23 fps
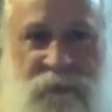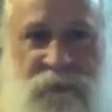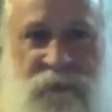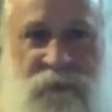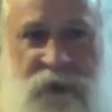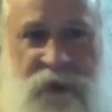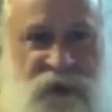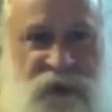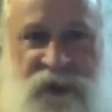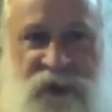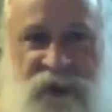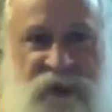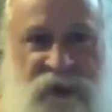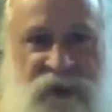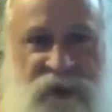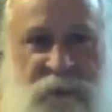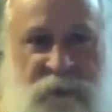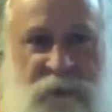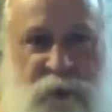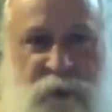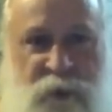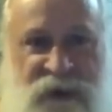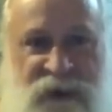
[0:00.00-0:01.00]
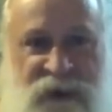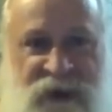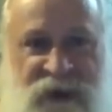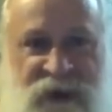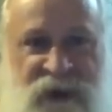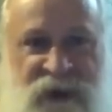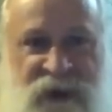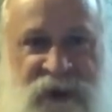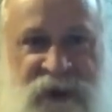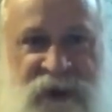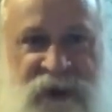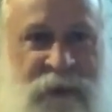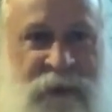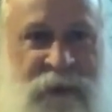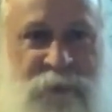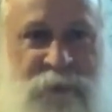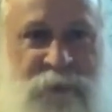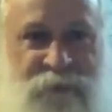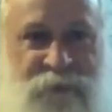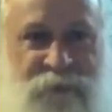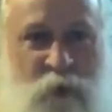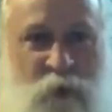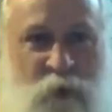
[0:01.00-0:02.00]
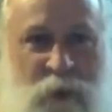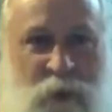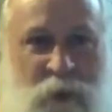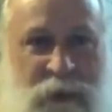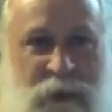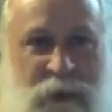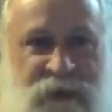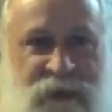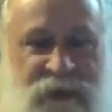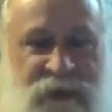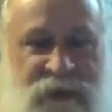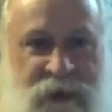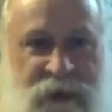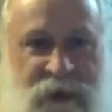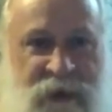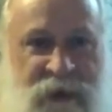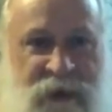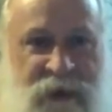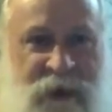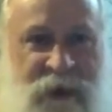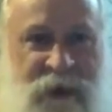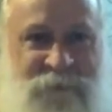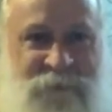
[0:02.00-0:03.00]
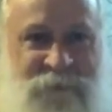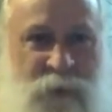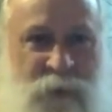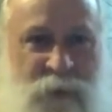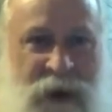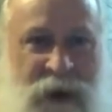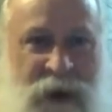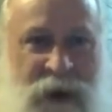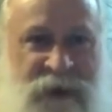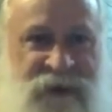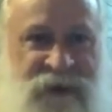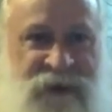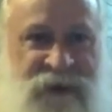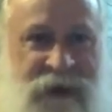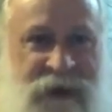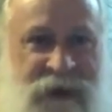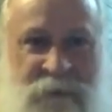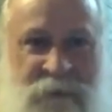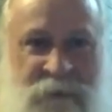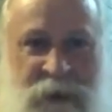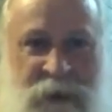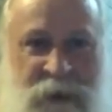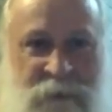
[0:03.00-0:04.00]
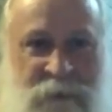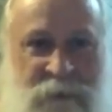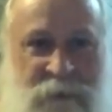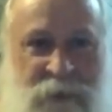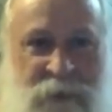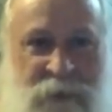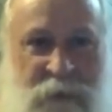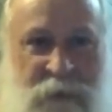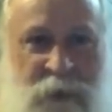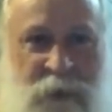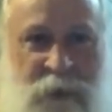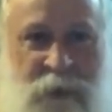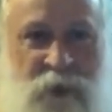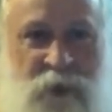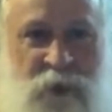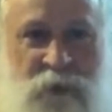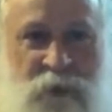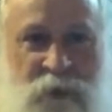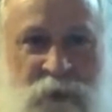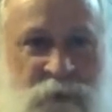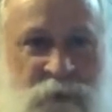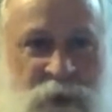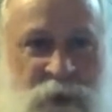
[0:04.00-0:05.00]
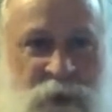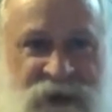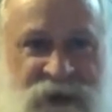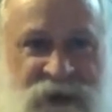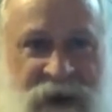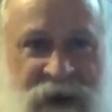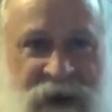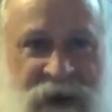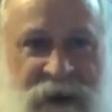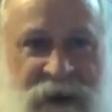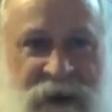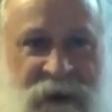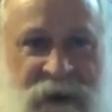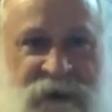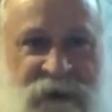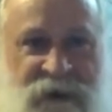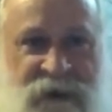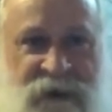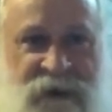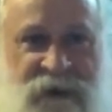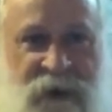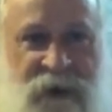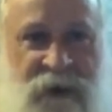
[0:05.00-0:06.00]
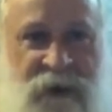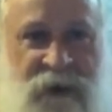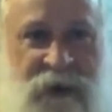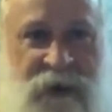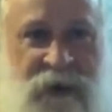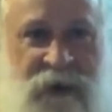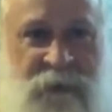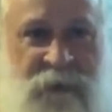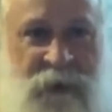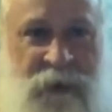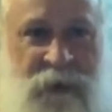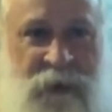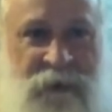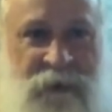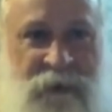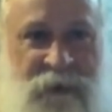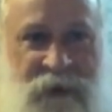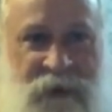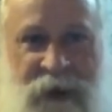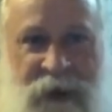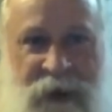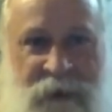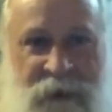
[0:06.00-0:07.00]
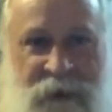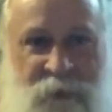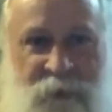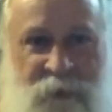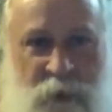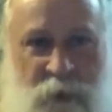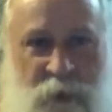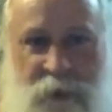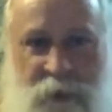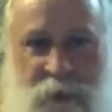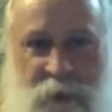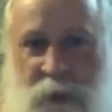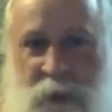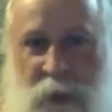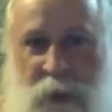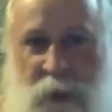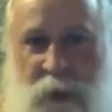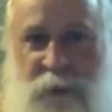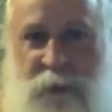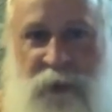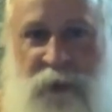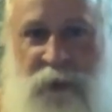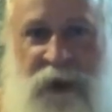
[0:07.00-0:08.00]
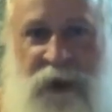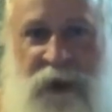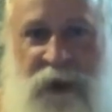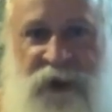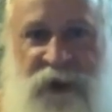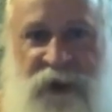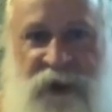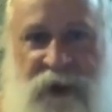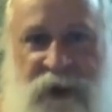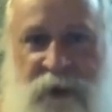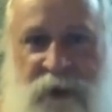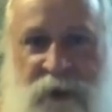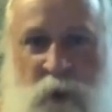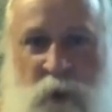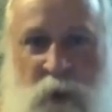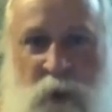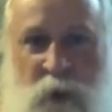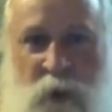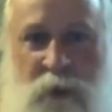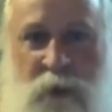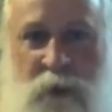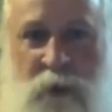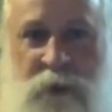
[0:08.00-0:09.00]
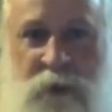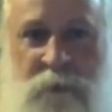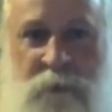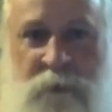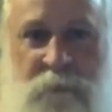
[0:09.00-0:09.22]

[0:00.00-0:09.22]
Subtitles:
just the precision and performance of brands like BMW, Mercedes, I mean, they have earned a reputation in the world.